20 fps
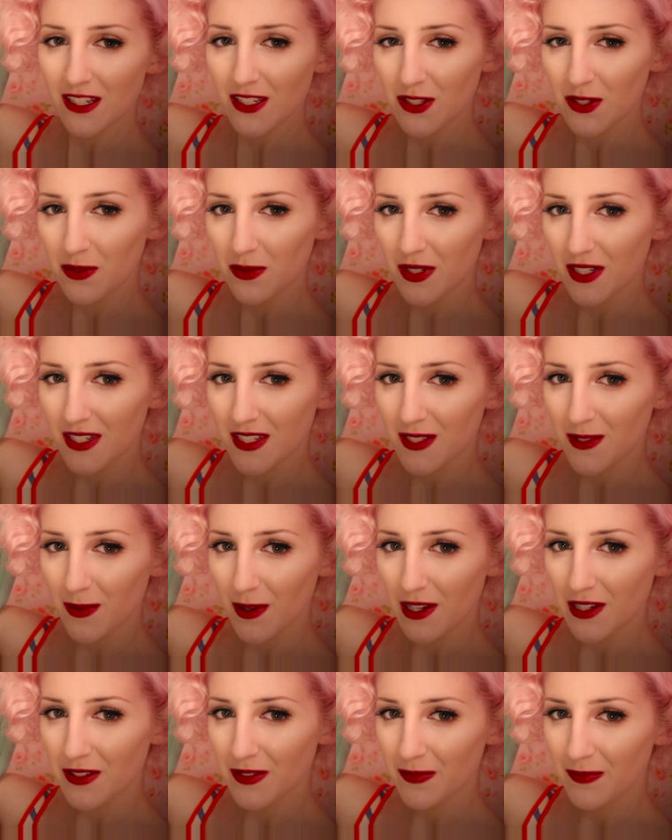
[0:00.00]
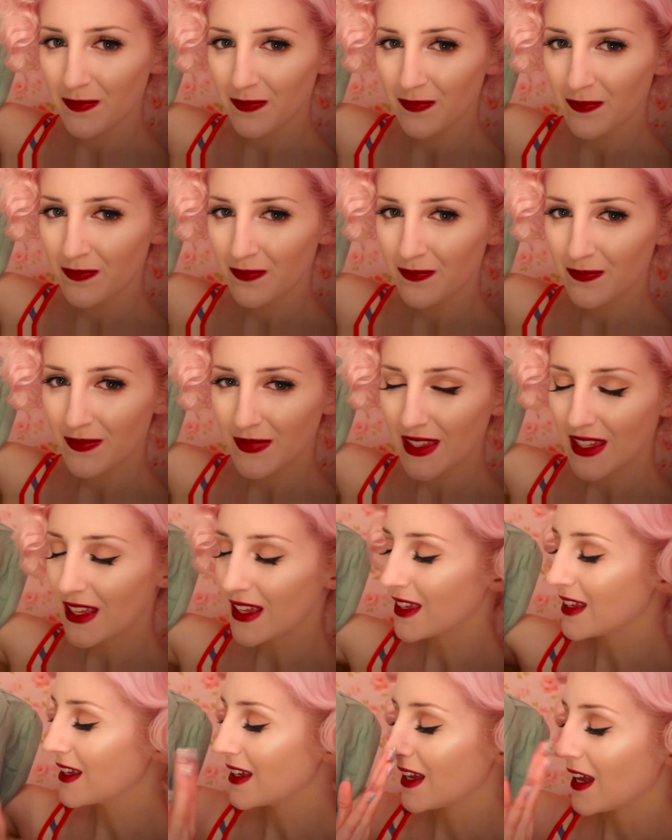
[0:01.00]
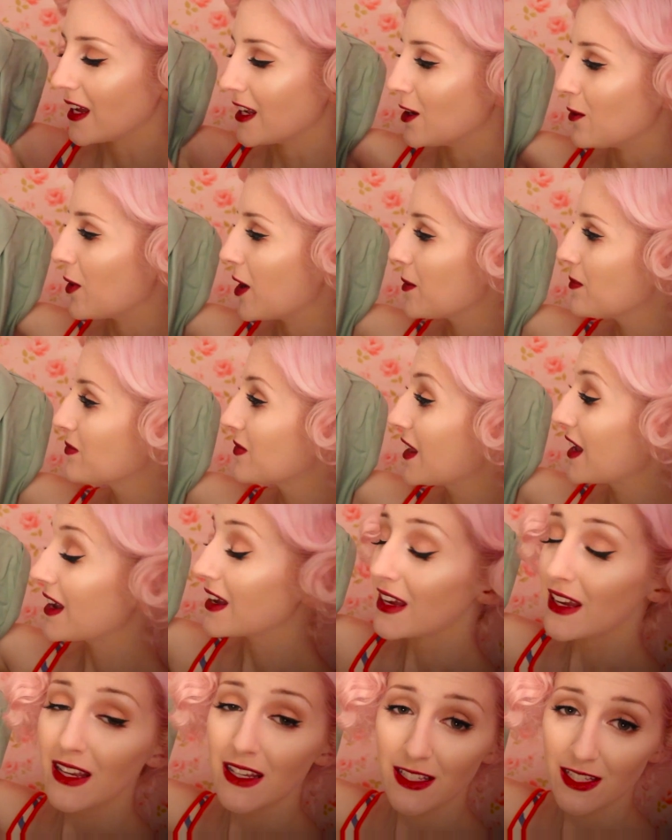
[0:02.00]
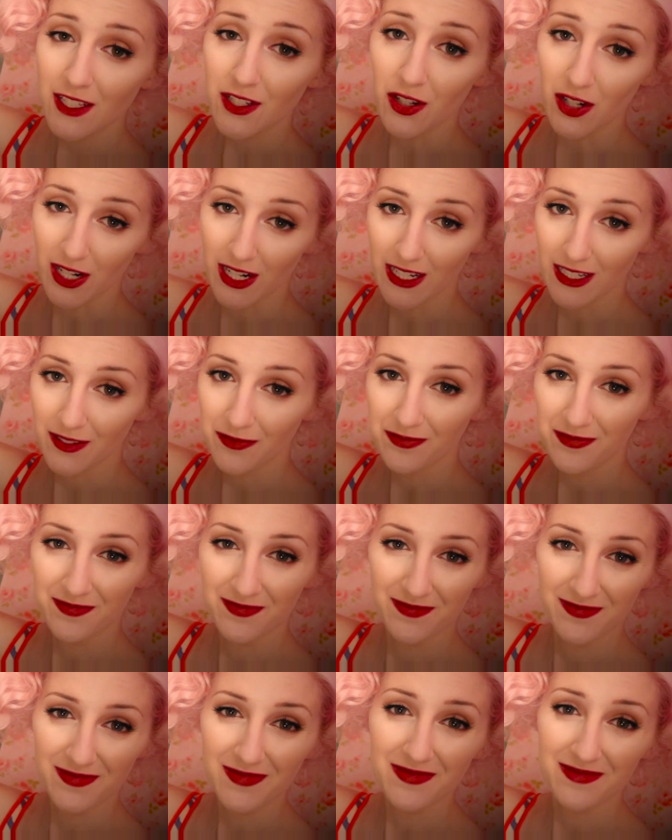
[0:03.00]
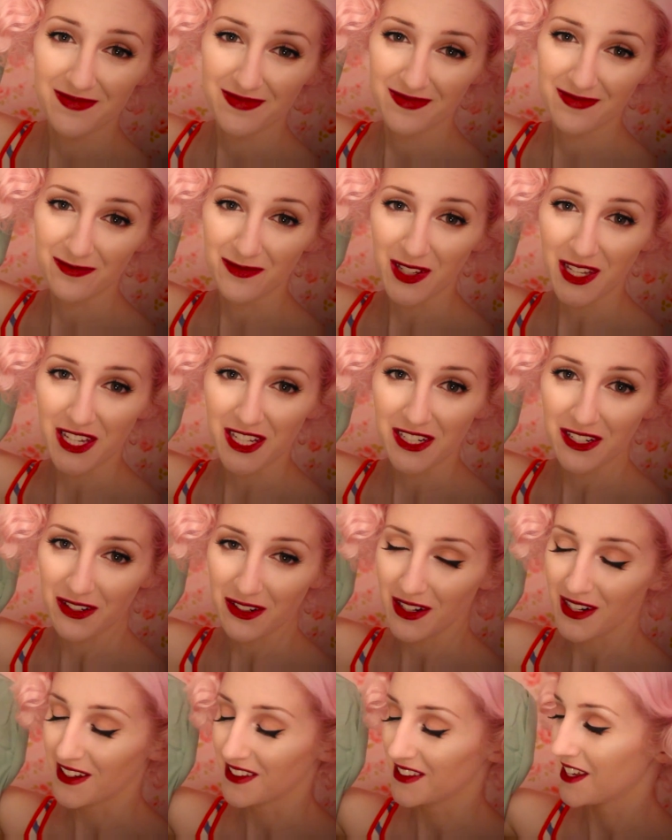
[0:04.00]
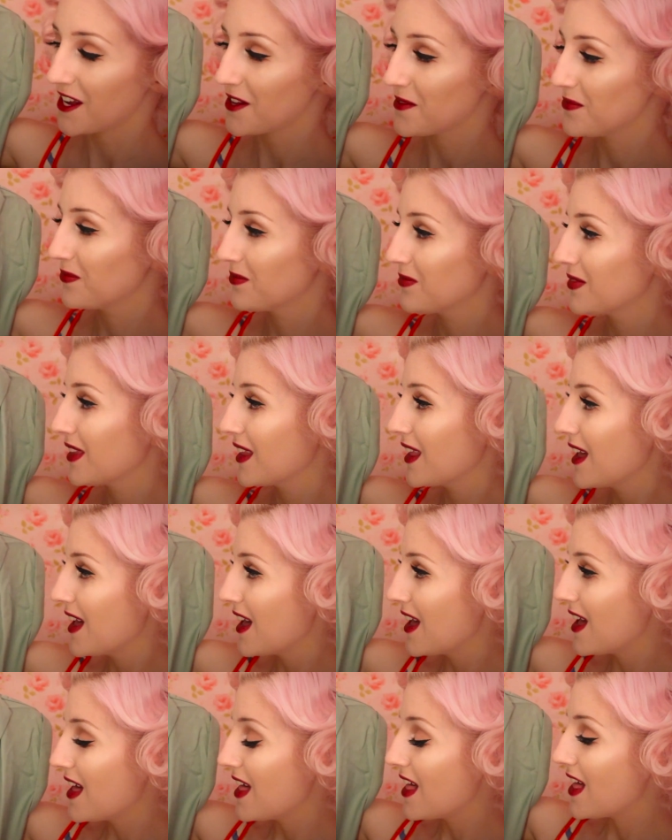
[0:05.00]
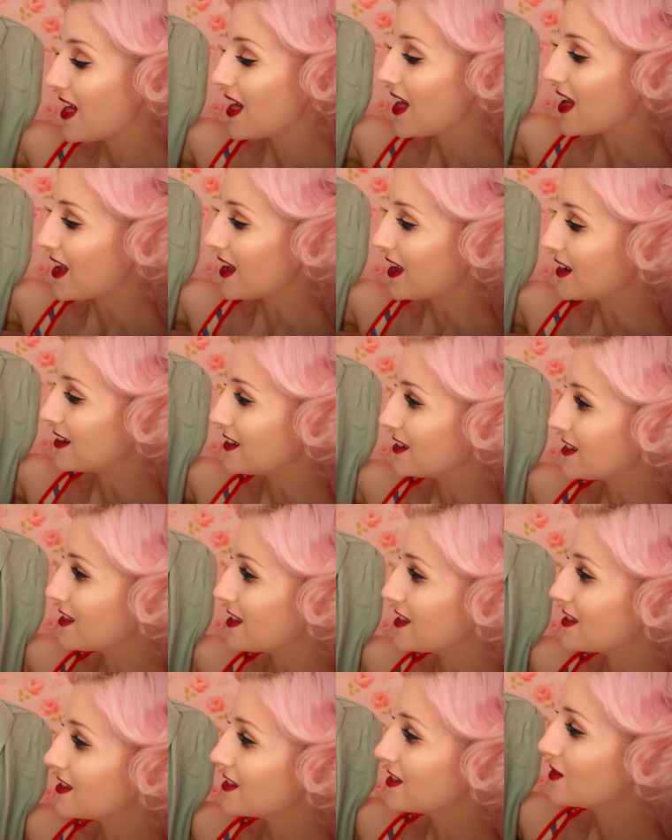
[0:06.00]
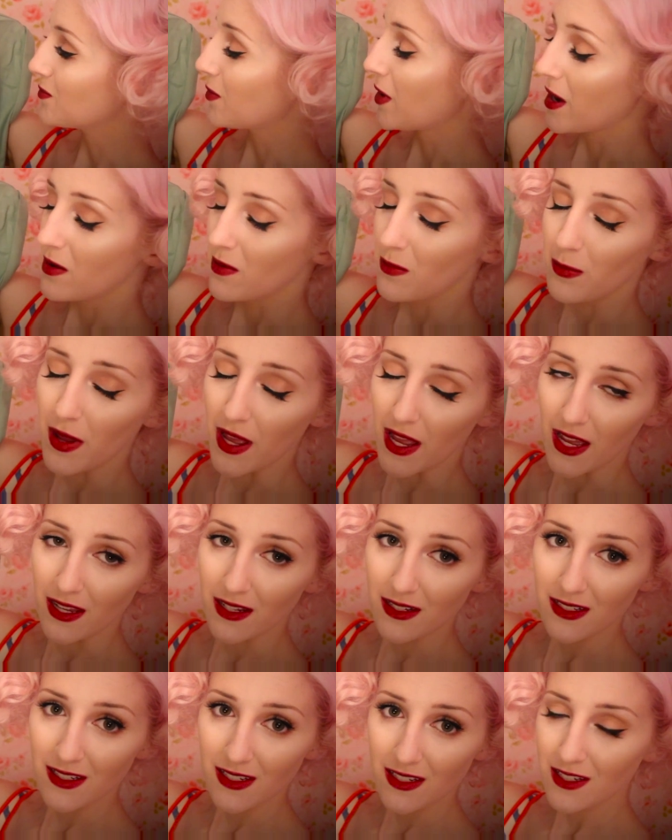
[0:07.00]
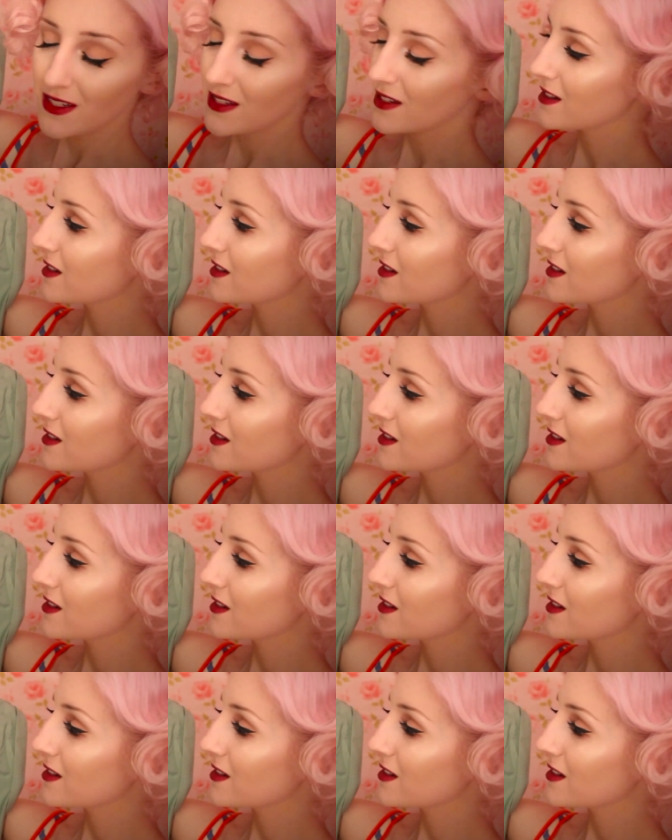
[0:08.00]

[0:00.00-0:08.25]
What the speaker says: to it as well. Anyway, it's green. We can agree on that. And this is by Band